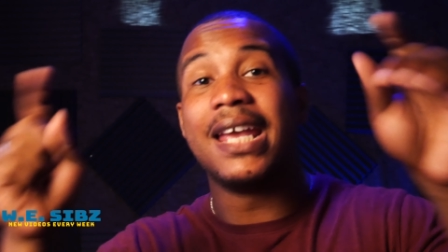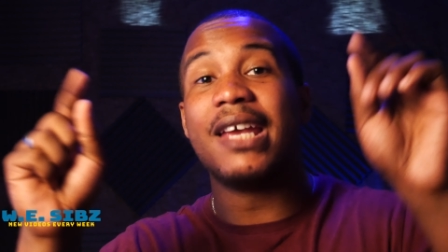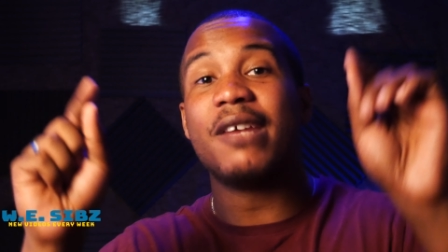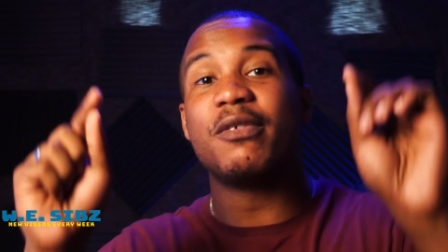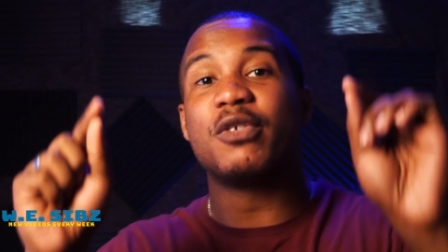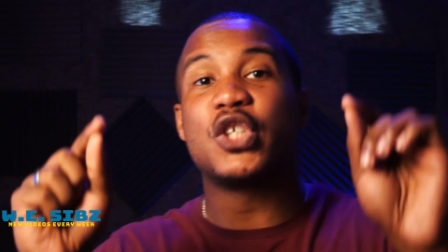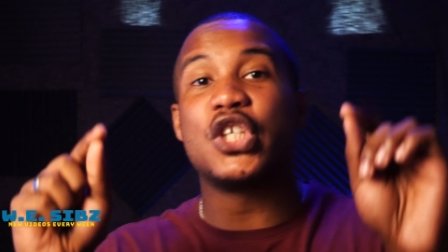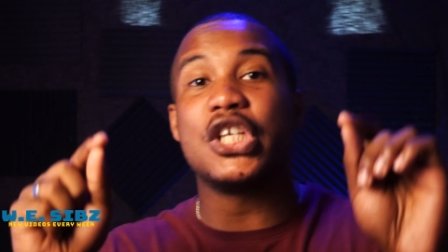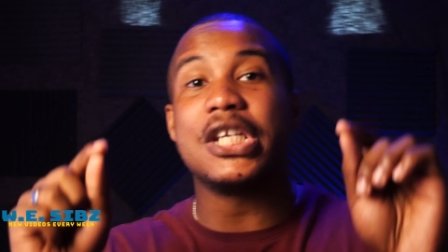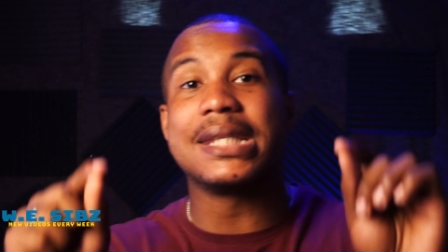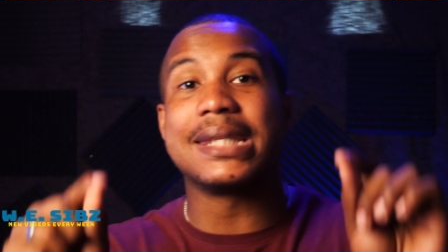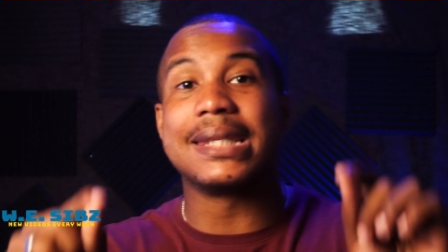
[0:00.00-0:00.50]

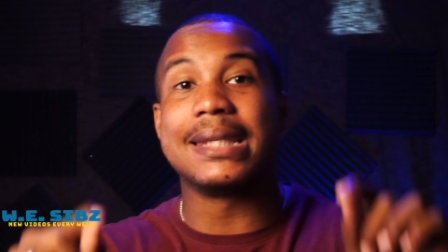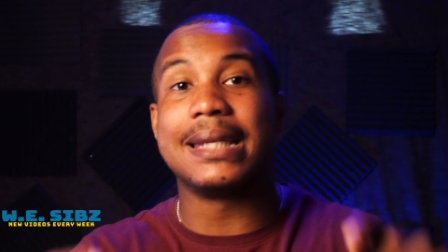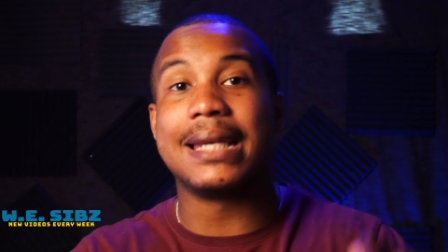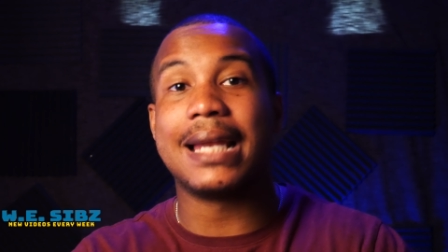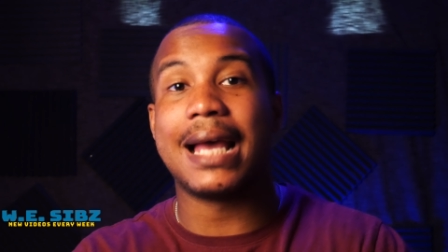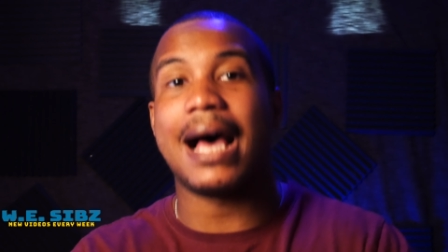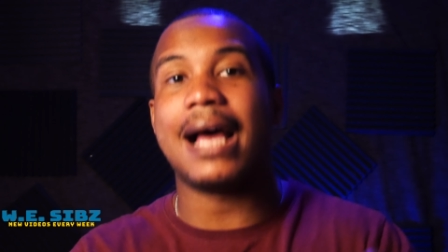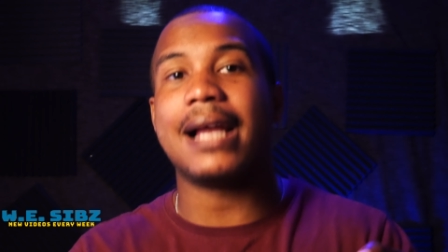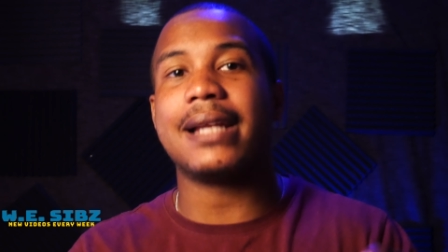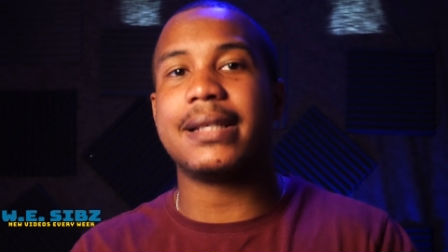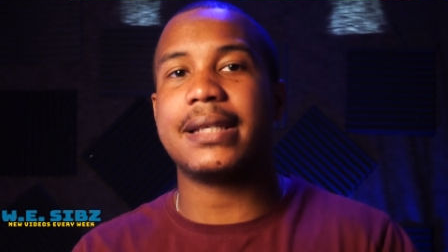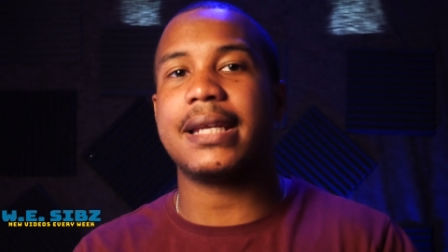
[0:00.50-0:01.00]
If she's
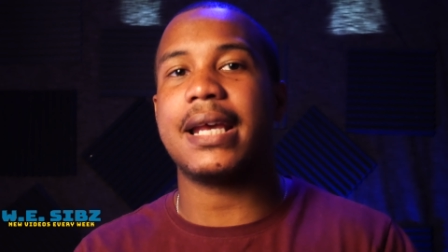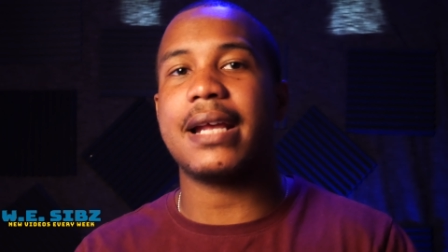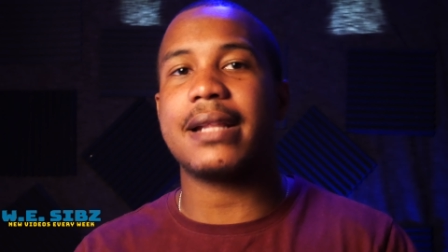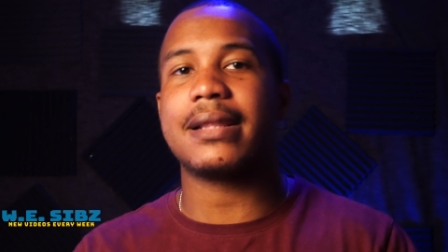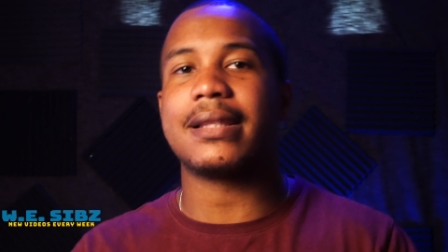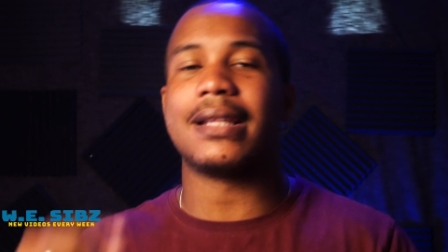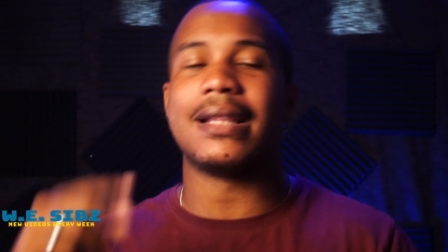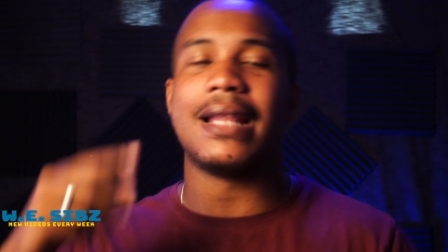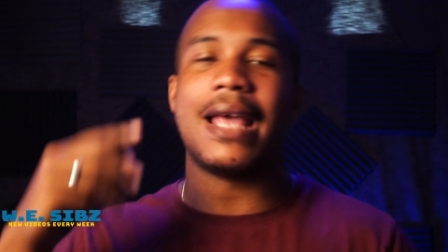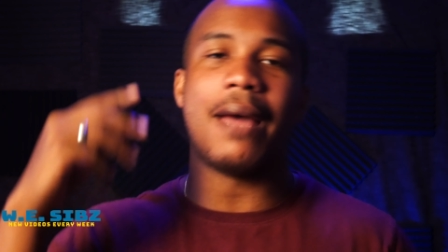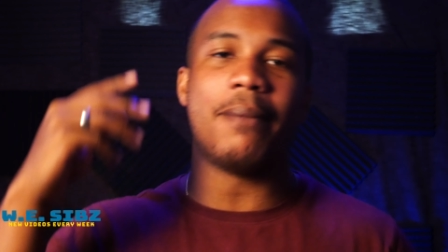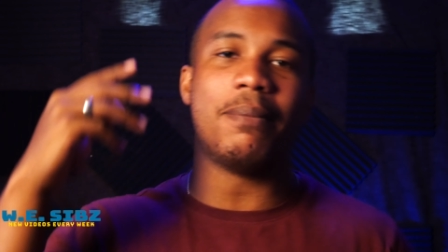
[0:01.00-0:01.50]
not
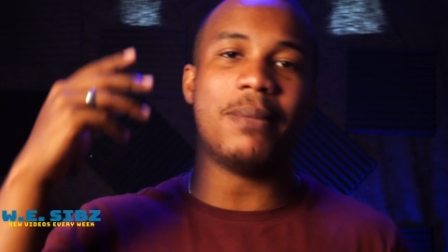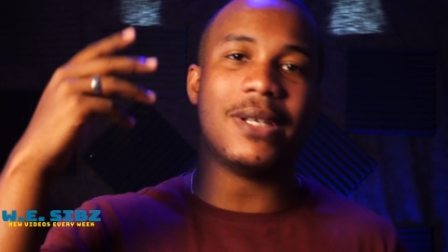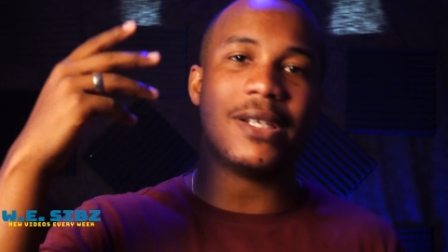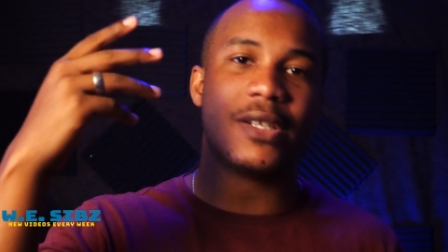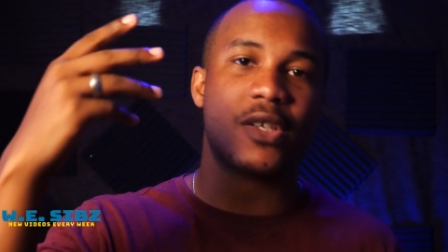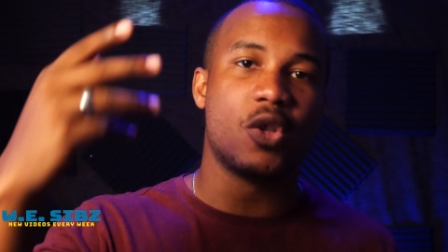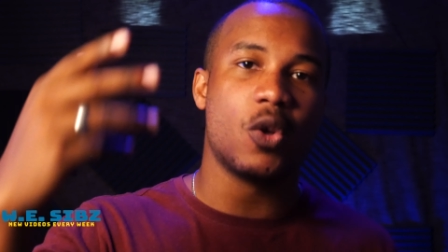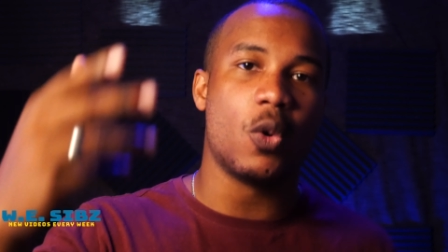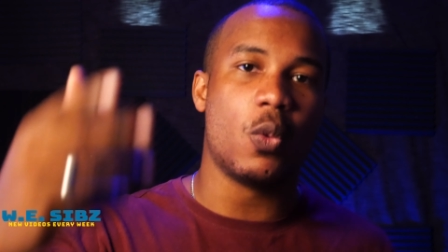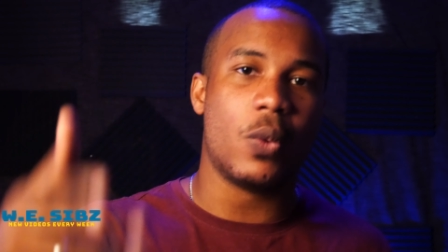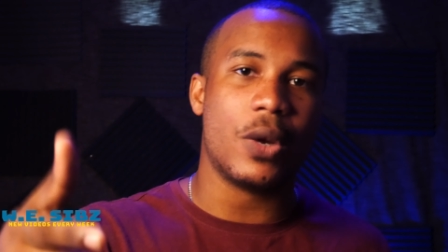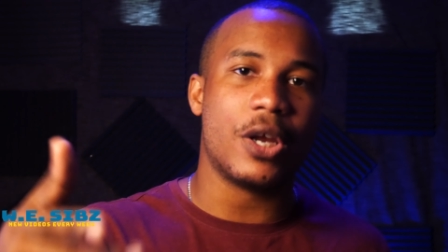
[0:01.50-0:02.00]
dead, then that
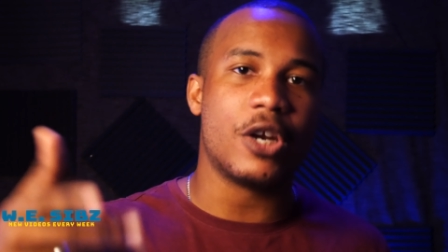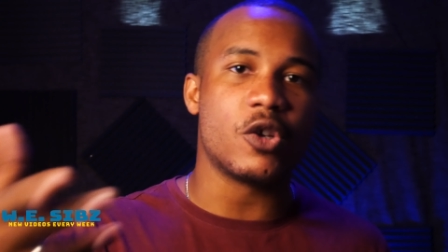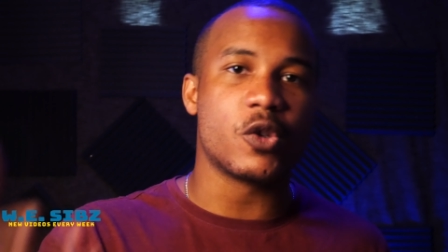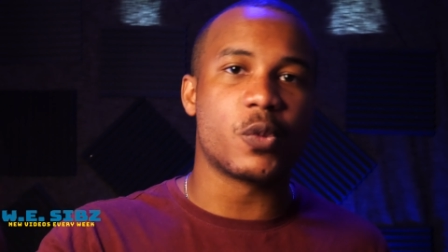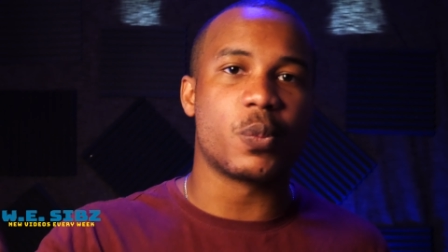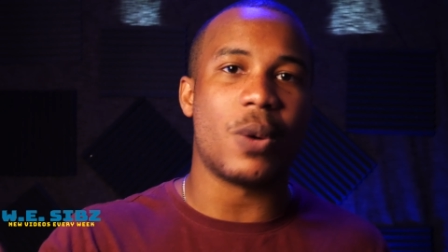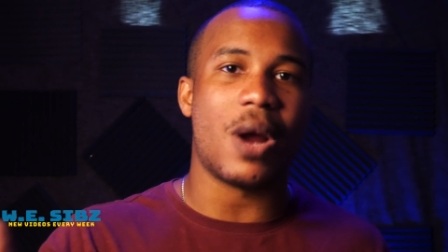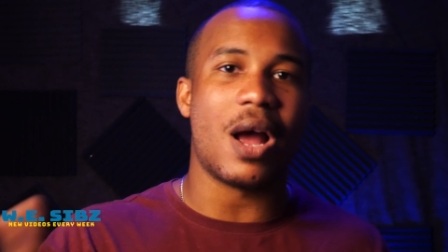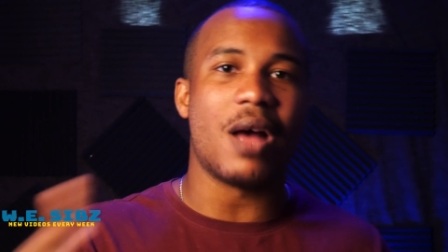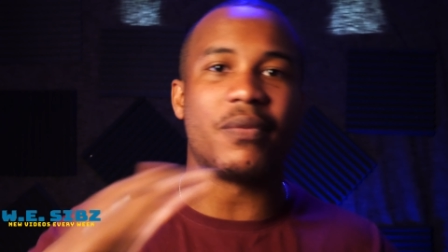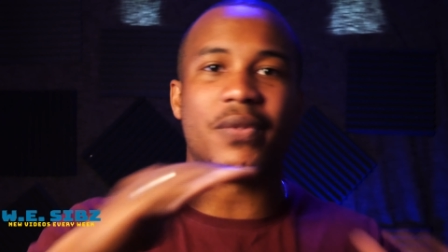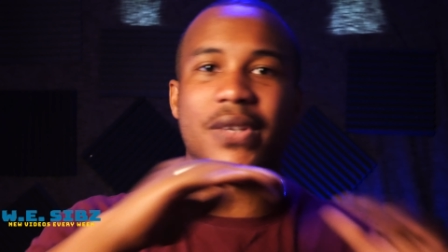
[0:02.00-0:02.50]
means the
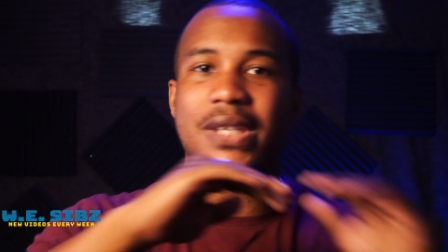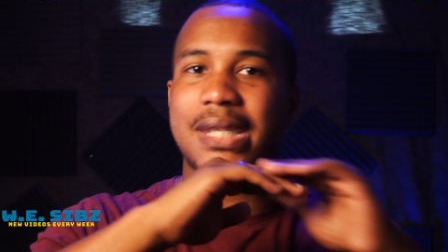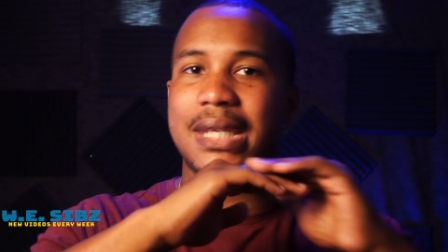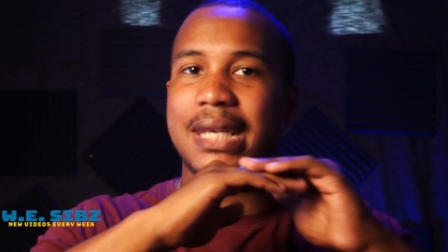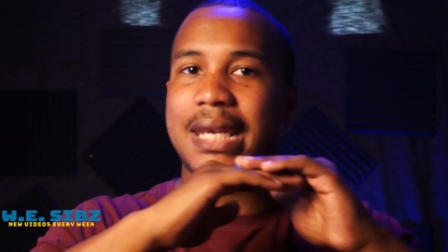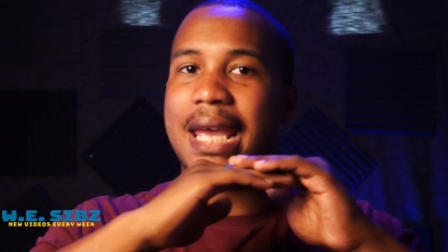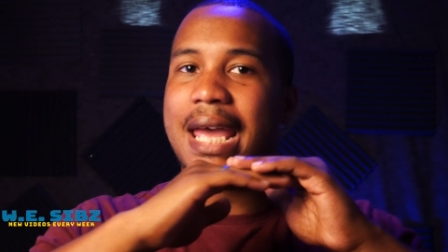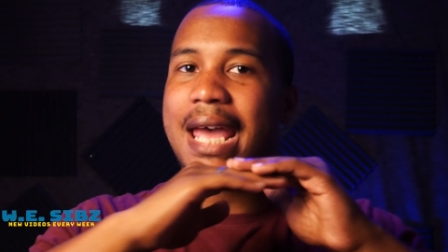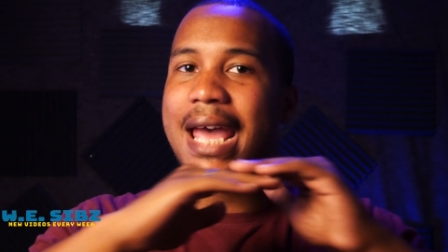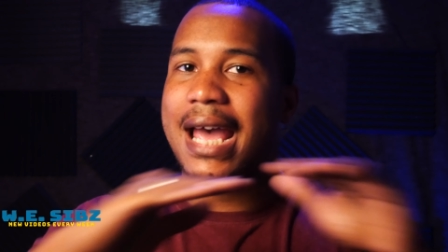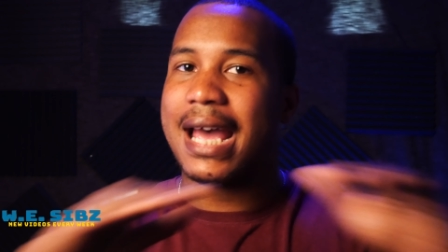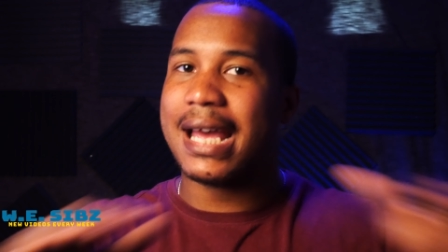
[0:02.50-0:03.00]
widow's
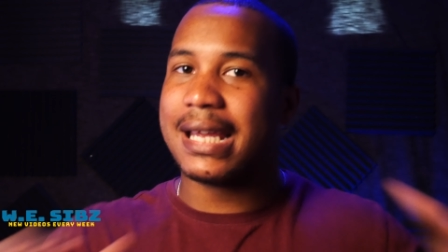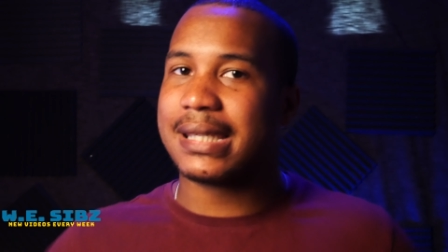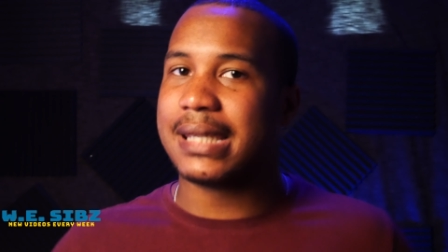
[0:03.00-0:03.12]
prophecy